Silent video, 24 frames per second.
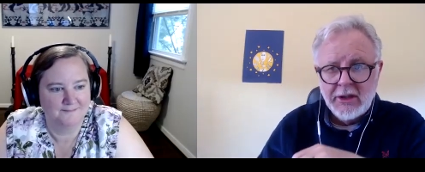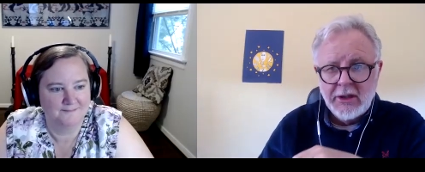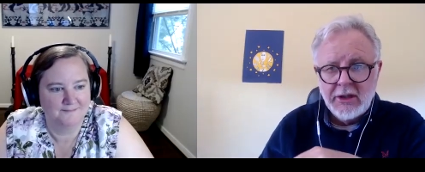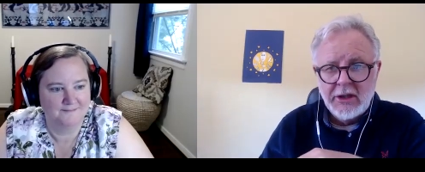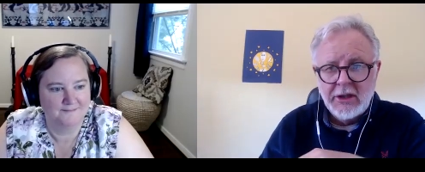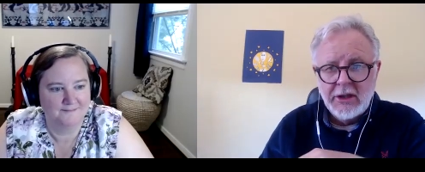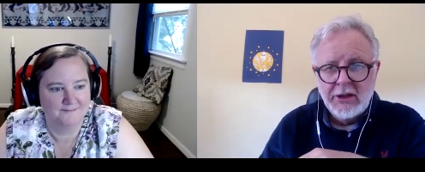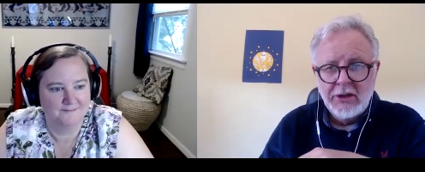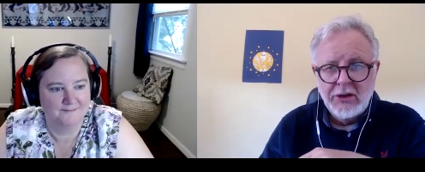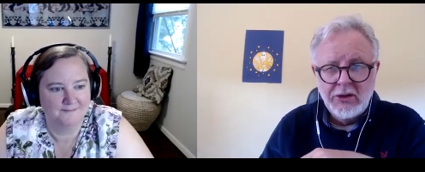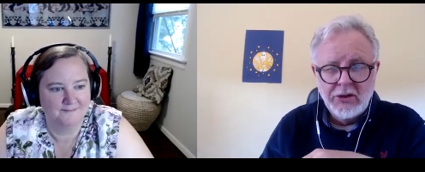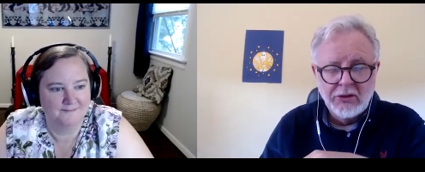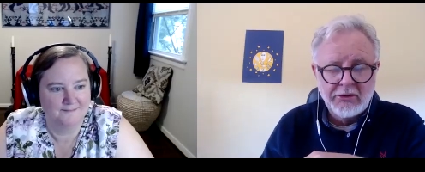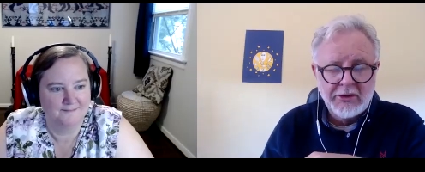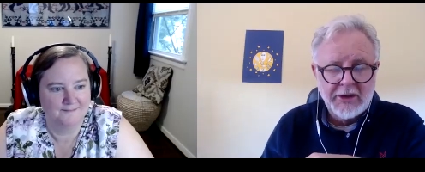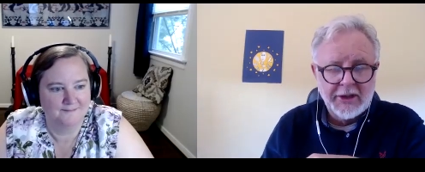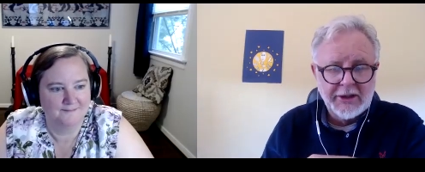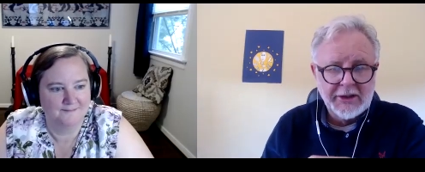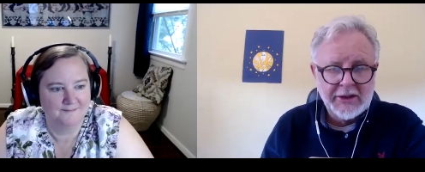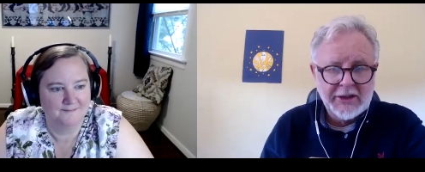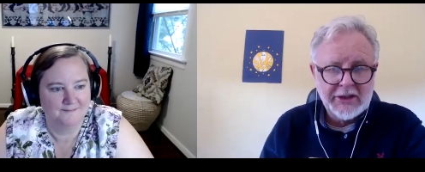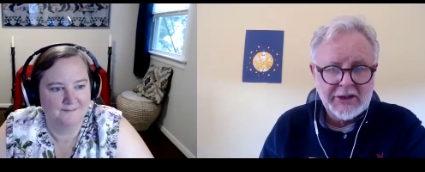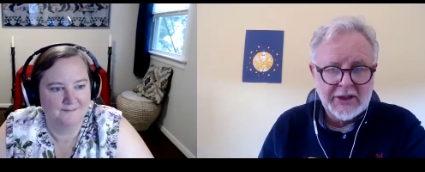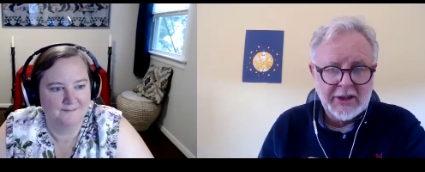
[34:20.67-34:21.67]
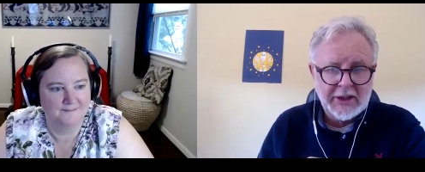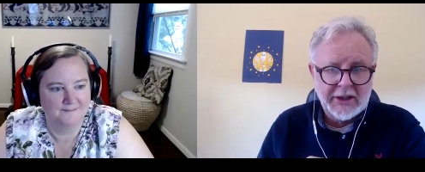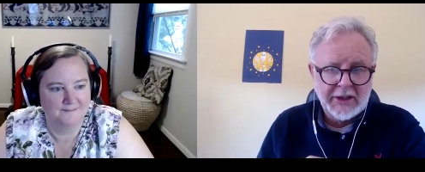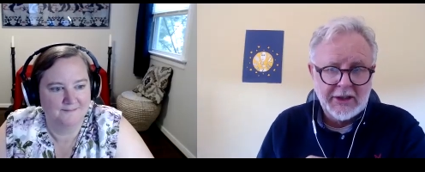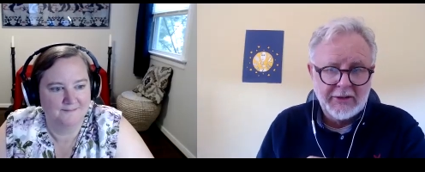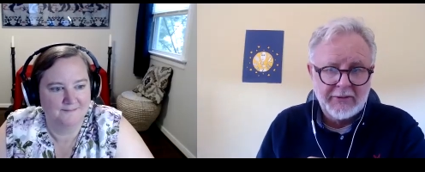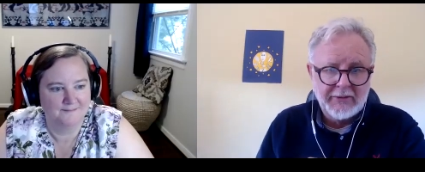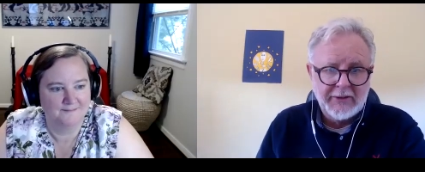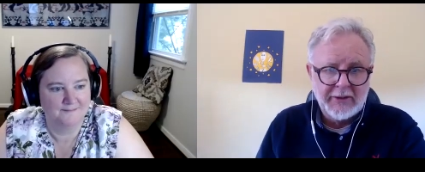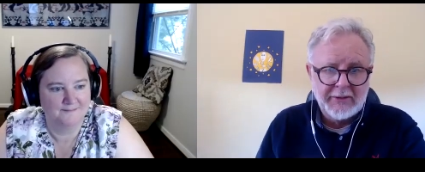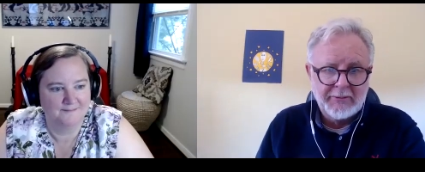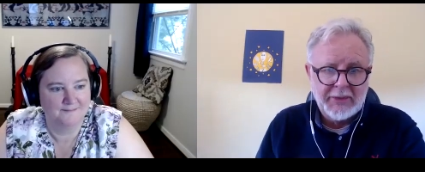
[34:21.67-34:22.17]
Speaker 1: in your
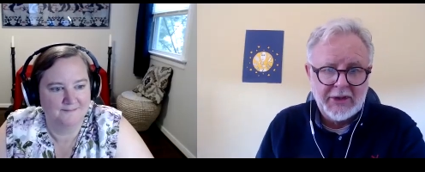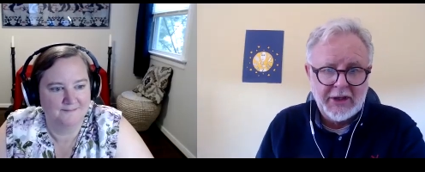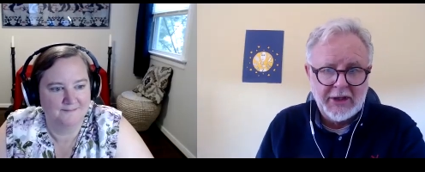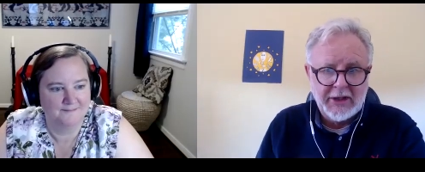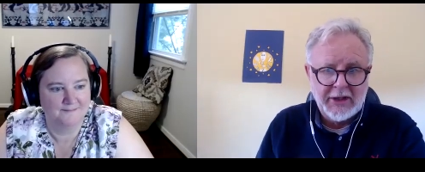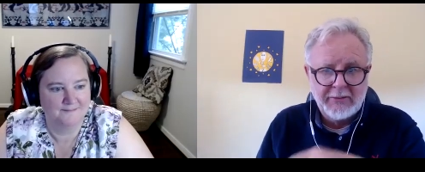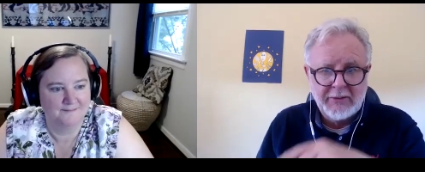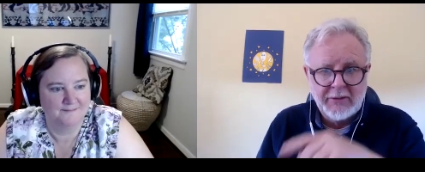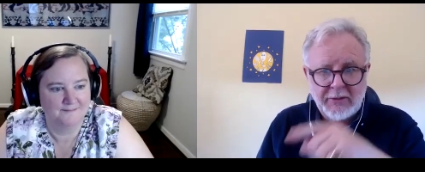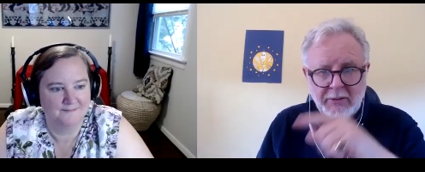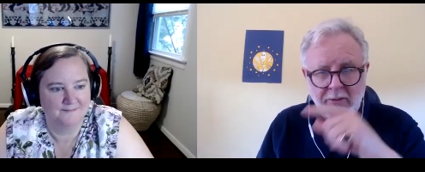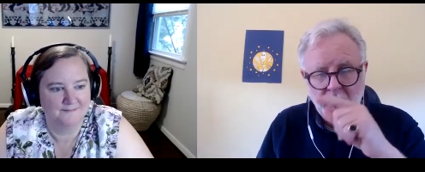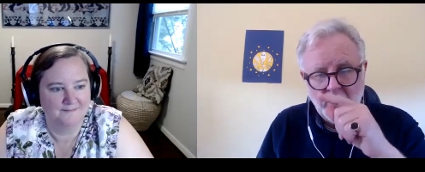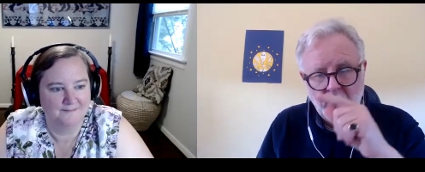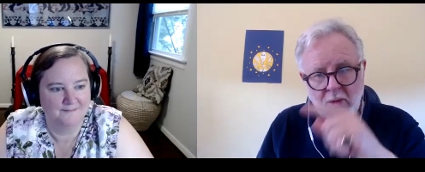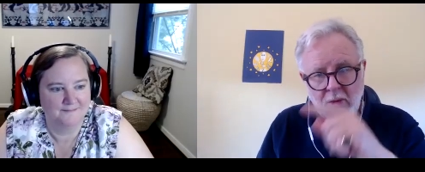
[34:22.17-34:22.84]
understanding of MPAM,